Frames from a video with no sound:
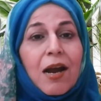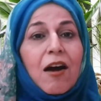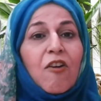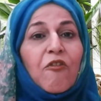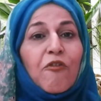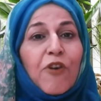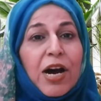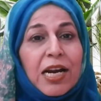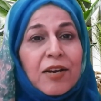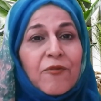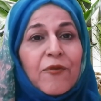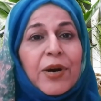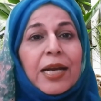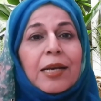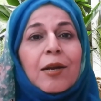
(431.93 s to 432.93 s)

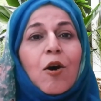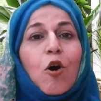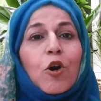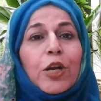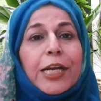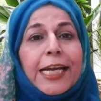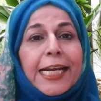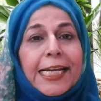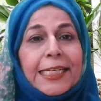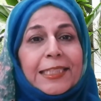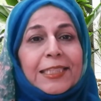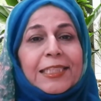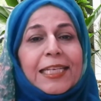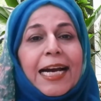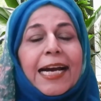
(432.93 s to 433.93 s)
one on each
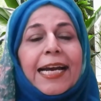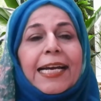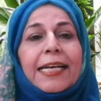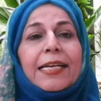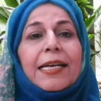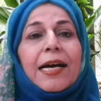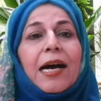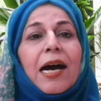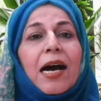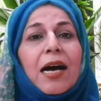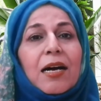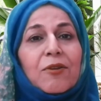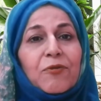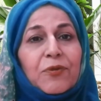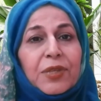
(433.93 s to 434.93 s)
side
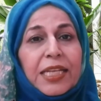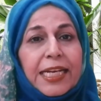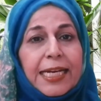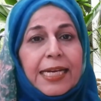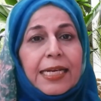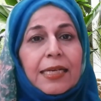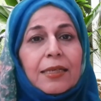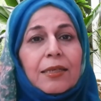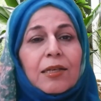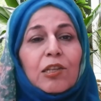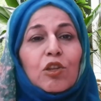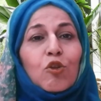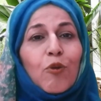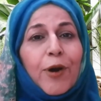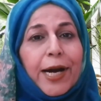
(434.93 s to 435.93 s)
of the
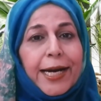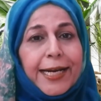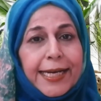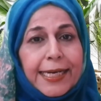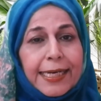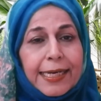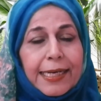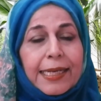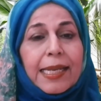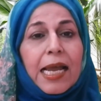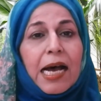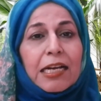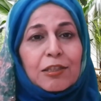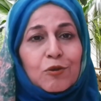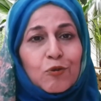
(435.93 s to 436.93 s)
Tawahin,
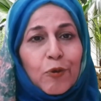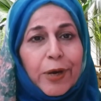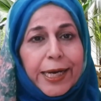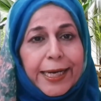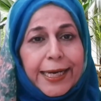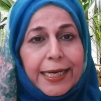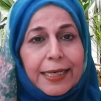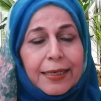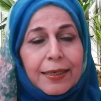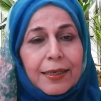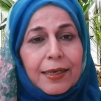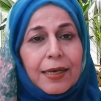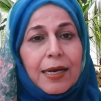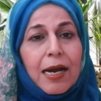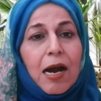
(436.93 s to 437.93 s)
last Tawahin,
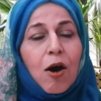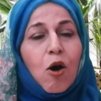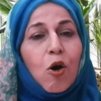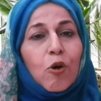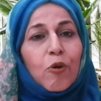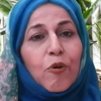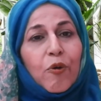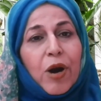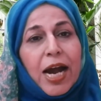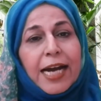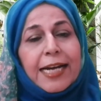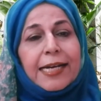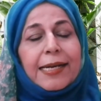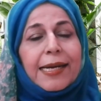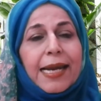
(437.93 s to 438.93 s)
on
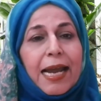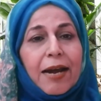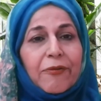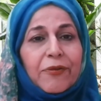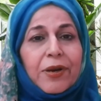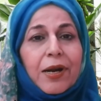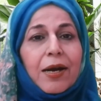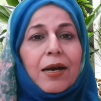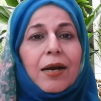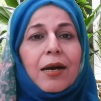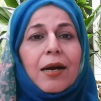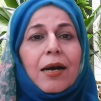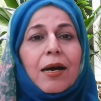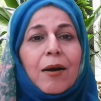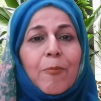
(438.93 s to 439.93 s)
right, left,
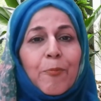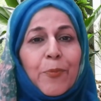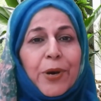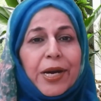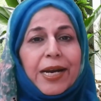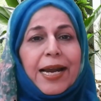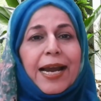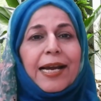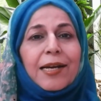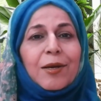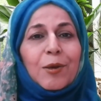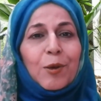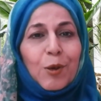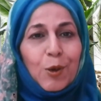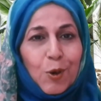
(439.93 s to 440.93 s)
upper and
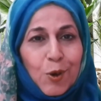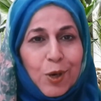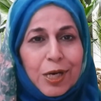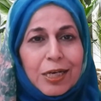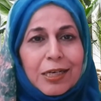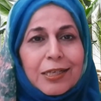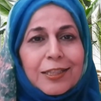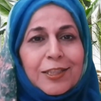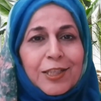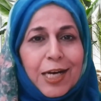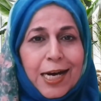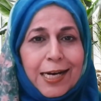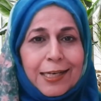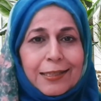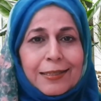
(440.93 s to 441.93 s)
lower
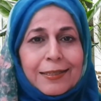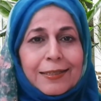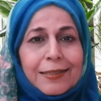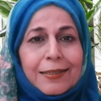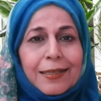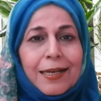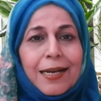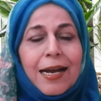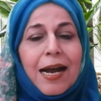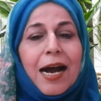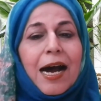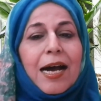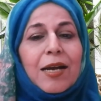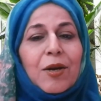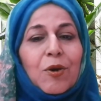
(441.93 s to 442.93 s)
jaws,
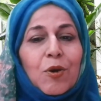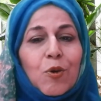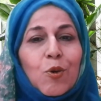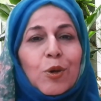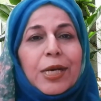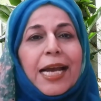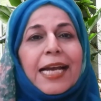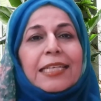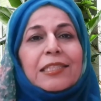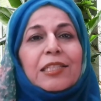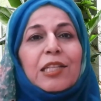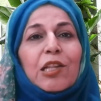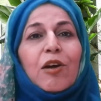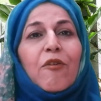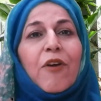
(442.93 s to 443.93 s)
are known as
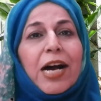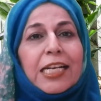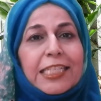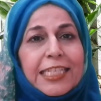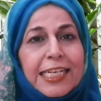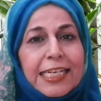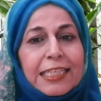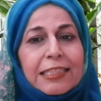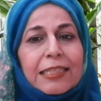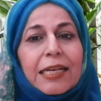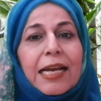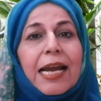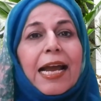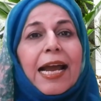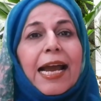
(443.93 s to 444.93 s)
Nawajiz.
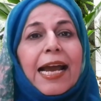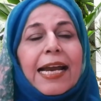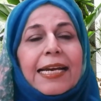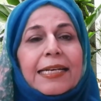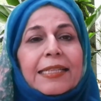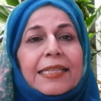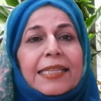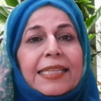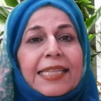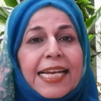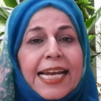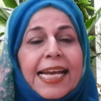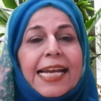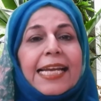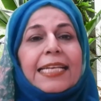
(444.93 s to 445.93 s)
And
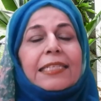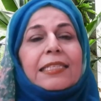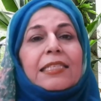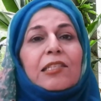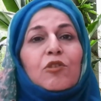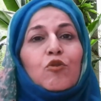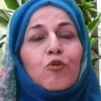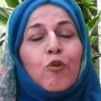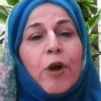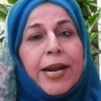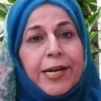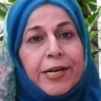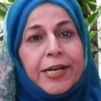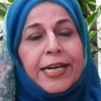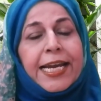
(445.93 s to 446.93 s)
these
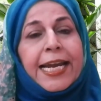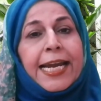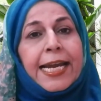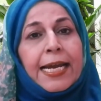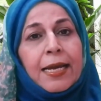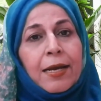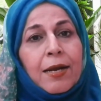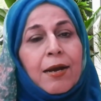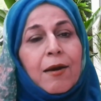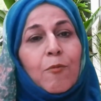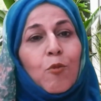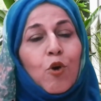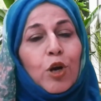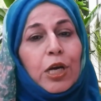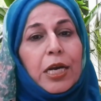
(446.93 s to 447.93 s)
20
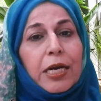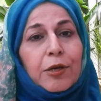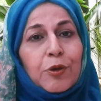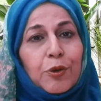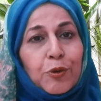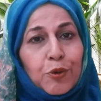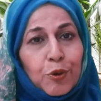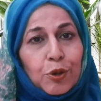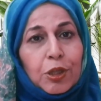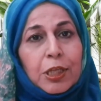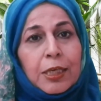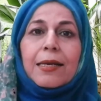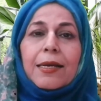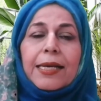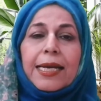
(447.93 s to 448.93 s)
molar tooth
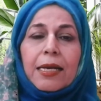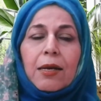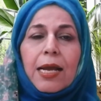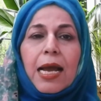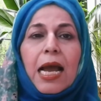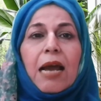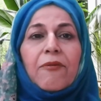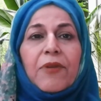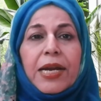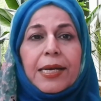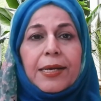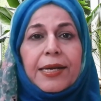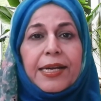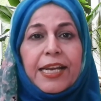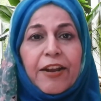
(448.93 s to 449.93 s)

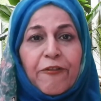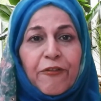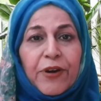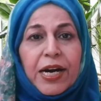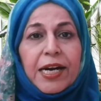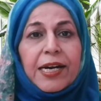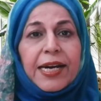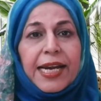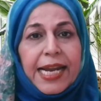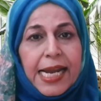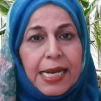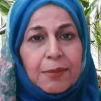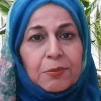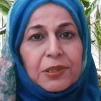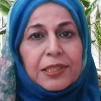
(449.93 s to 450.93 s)
having different
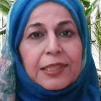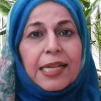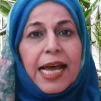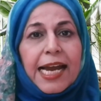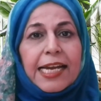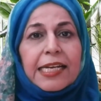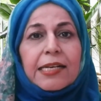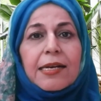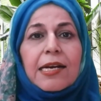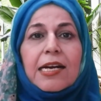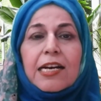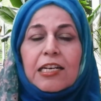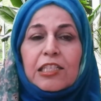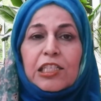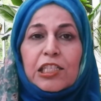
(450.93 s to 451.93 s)
names like
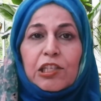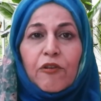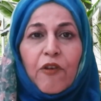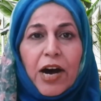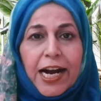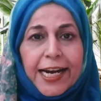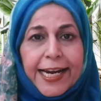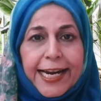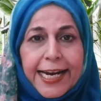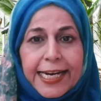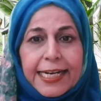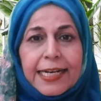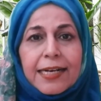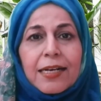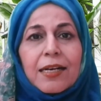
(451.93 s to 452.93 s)
Zawahak,